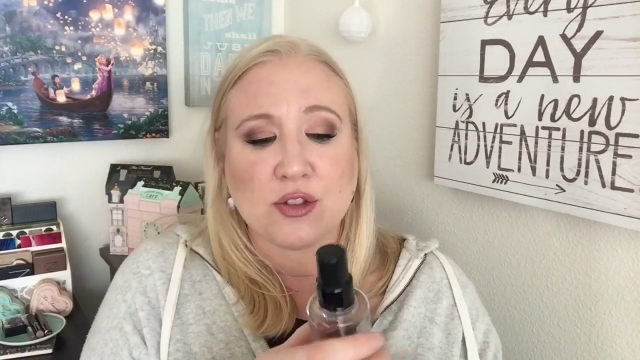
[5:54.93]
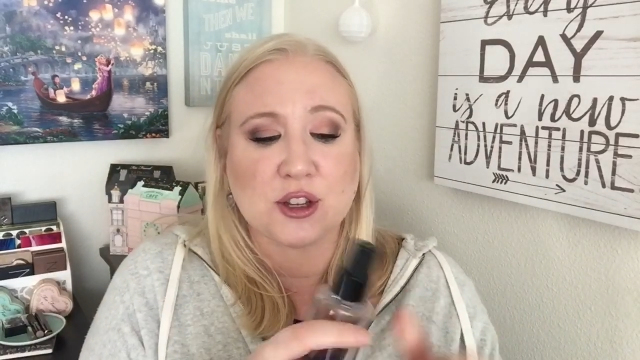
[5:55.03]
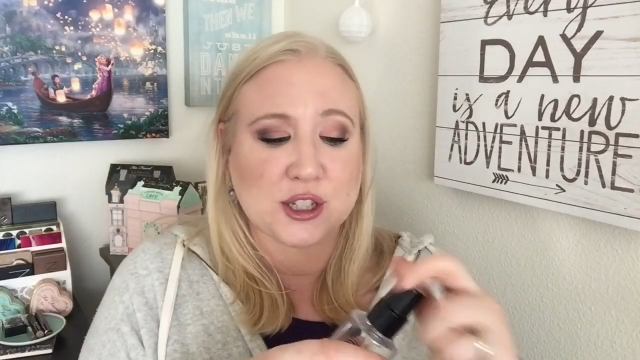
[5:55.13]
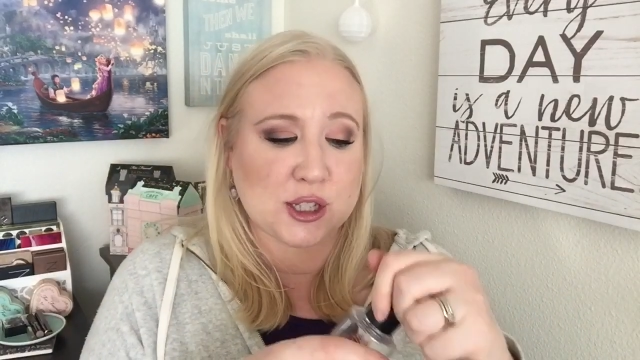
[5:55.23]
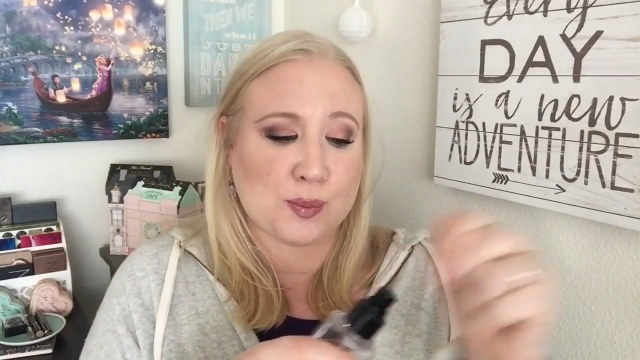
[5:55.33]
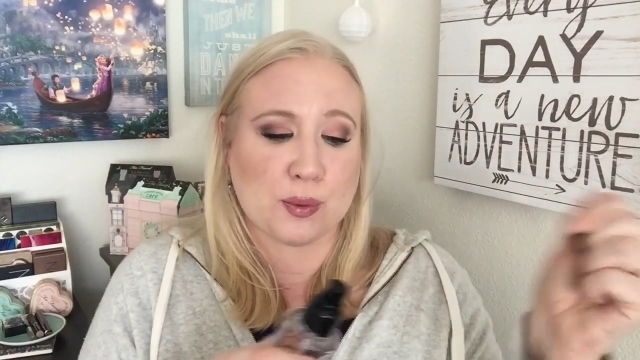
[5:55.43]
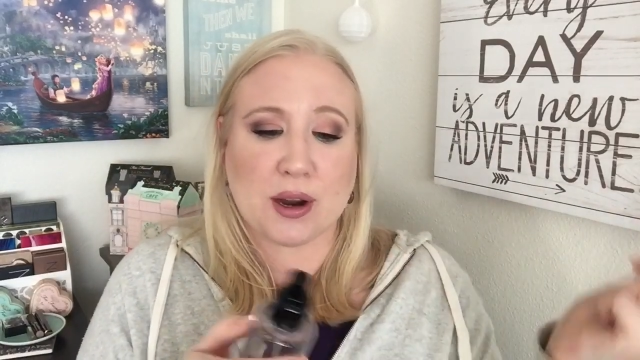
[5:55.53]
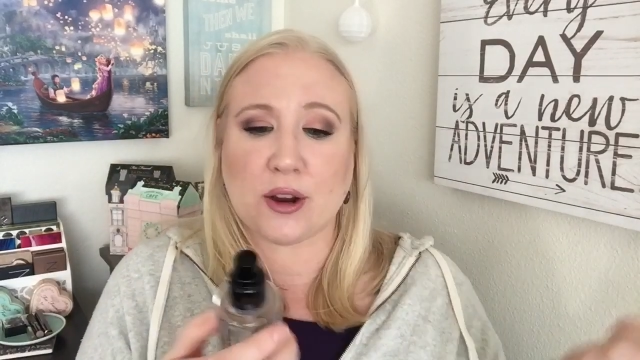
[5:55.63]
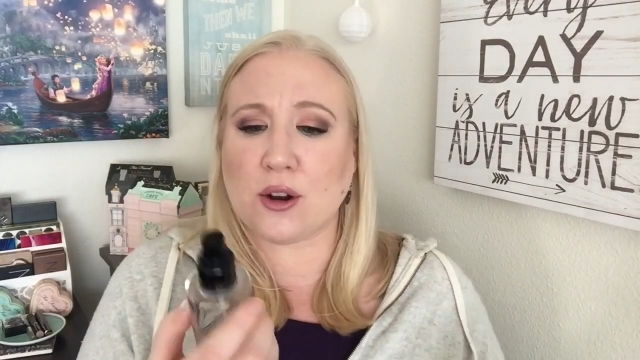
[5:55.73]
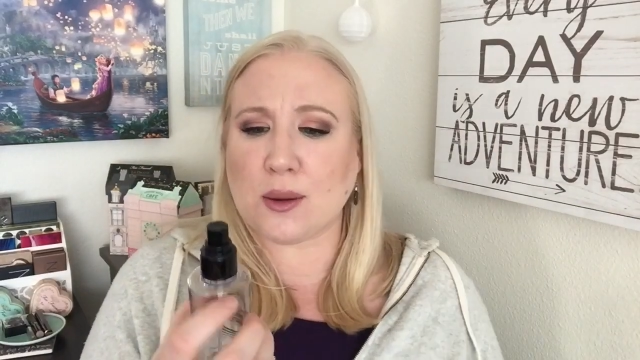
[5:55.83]
The
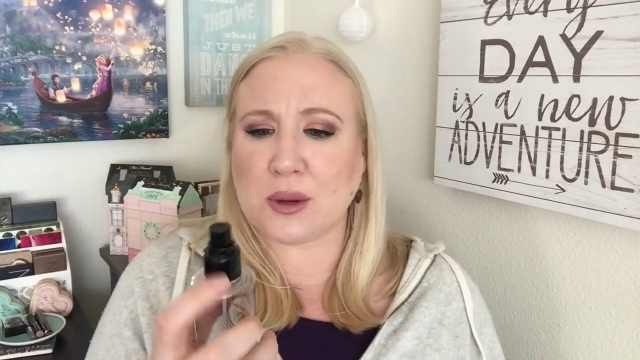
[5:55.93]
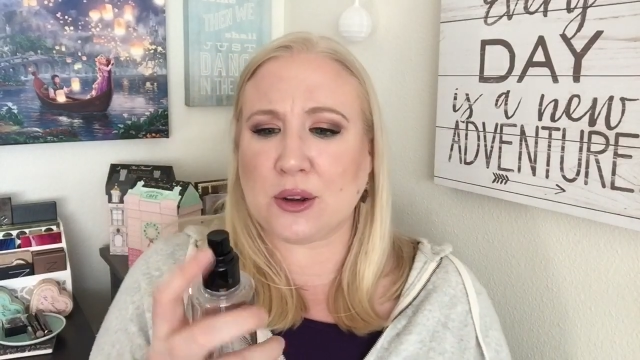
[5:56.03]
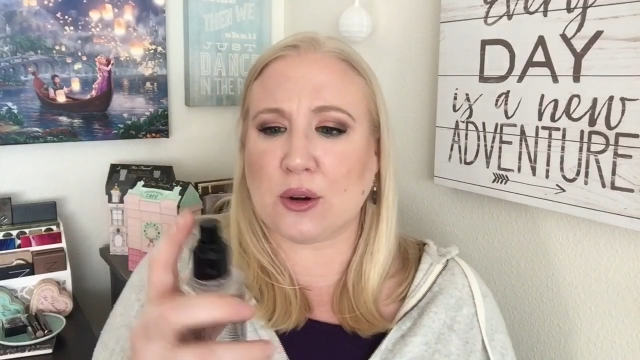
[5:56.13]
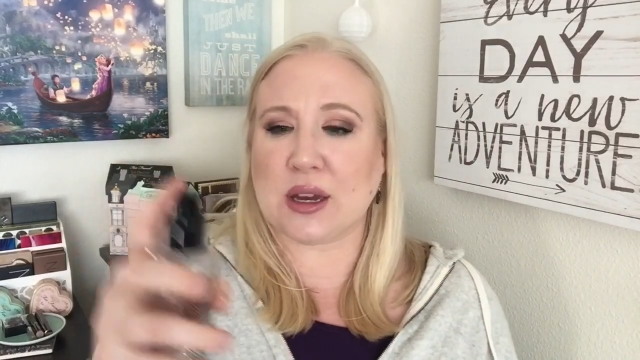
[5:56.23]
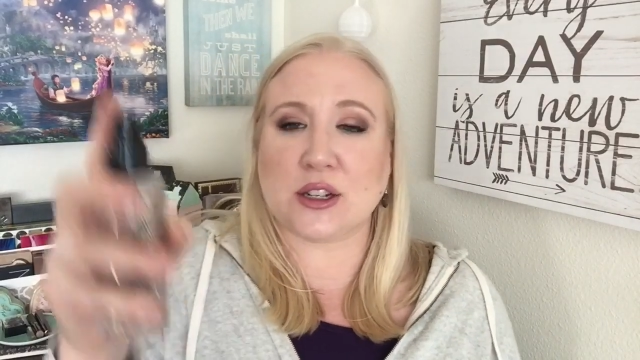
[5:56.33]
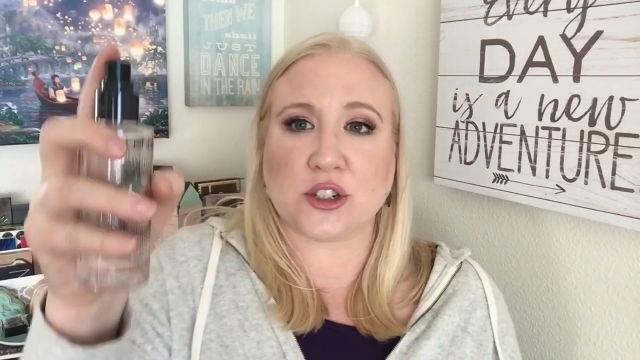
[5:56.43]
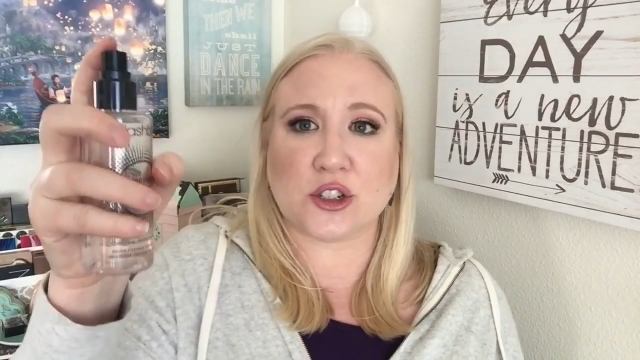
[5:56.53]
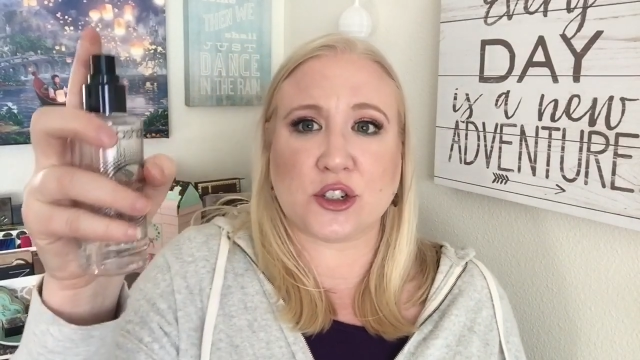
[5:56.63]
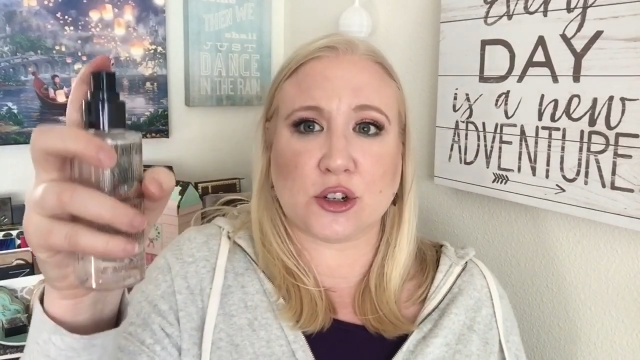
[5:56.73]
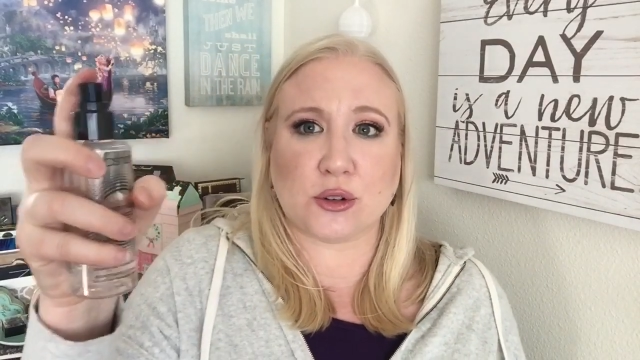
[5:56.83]
sprayer, I'm gonna go ahead and
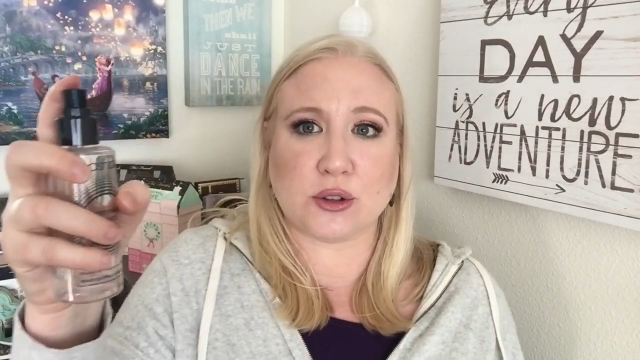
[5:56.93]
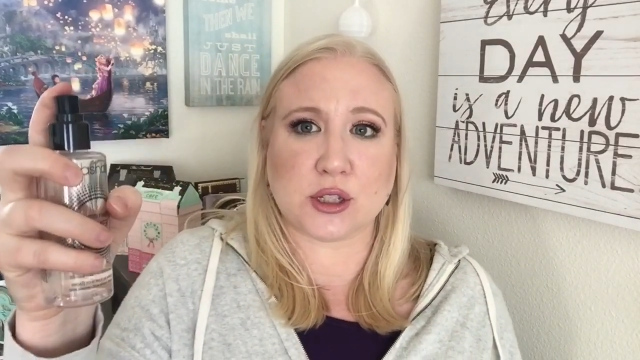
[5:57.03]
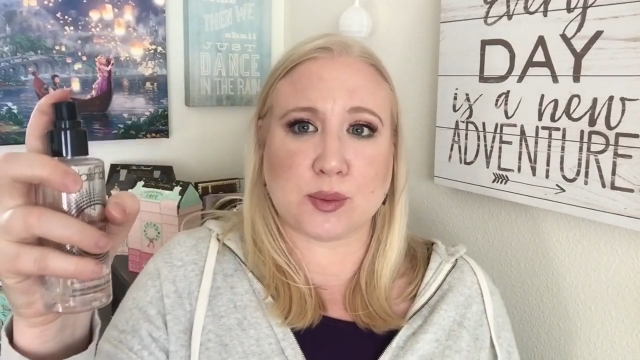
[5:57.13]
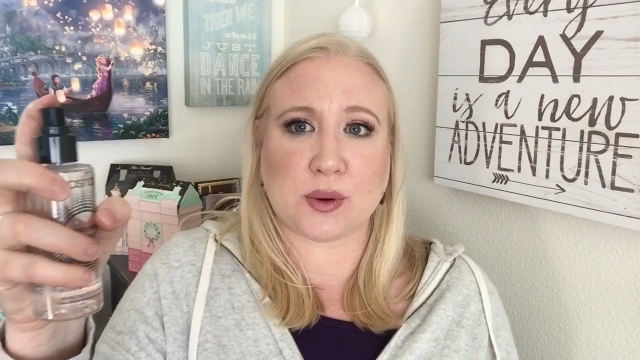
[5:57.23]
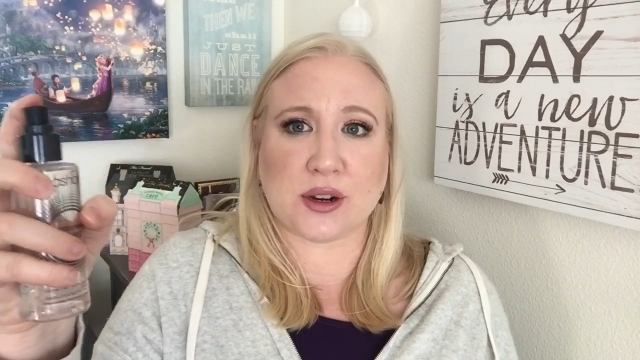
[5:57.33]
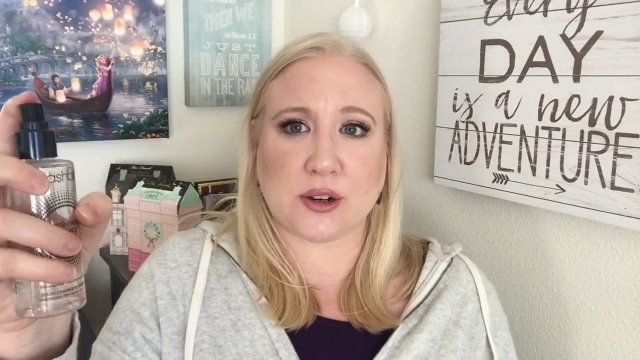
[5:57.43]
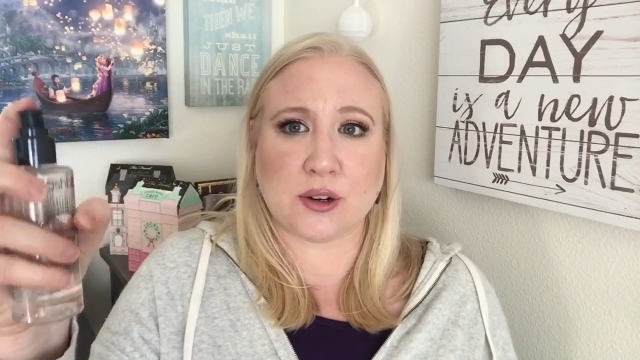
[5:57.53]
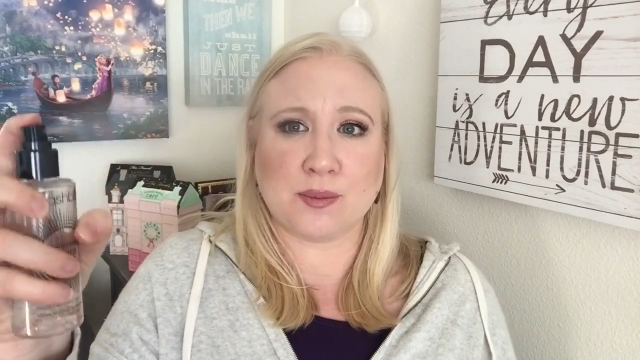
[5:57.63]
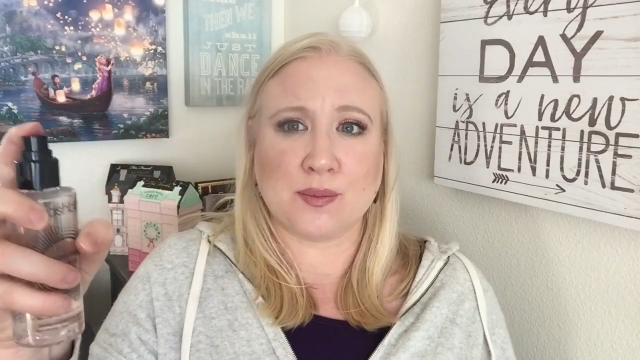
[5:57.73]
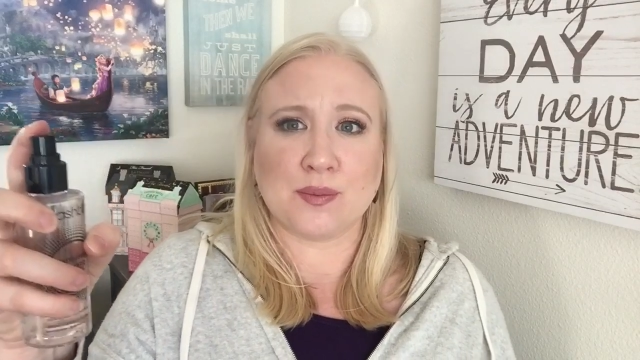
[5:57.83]
just show you the sprayer.